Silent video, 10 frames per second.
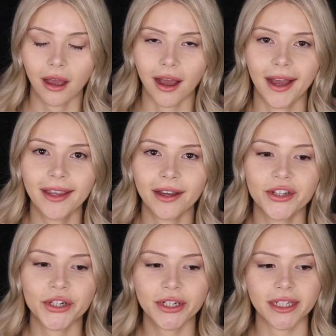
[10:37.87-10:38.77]
I
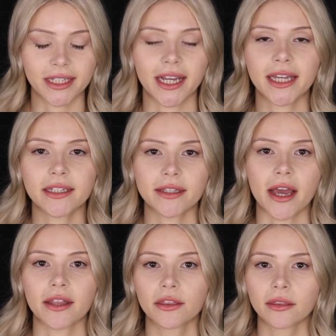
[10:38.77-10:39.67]
understand
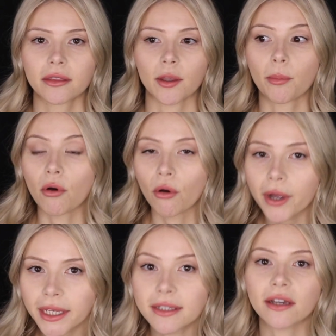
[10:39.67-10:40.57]
that the
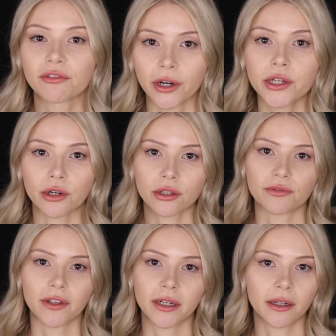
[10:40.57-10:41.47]
point of Richard's
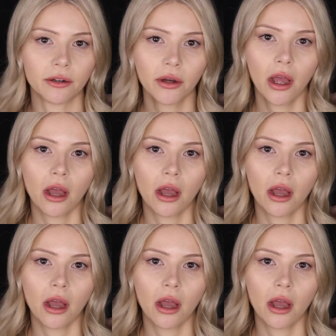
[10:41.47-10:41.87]
video